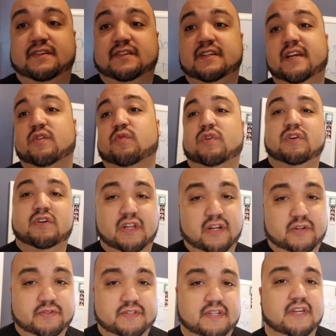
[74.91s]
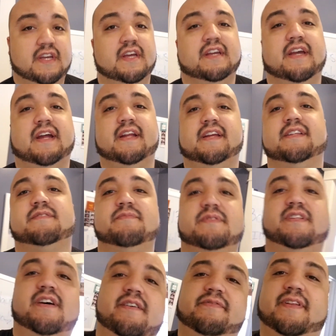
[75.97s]
getting real close. Got to get some
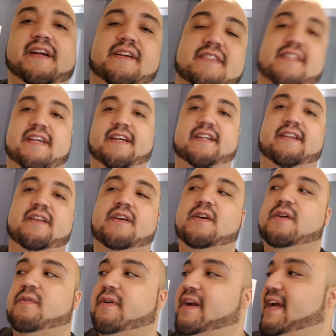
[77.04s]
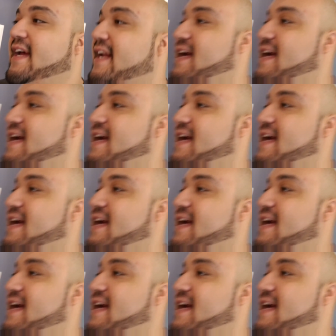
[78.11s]
stuff, like I said. We're gonna head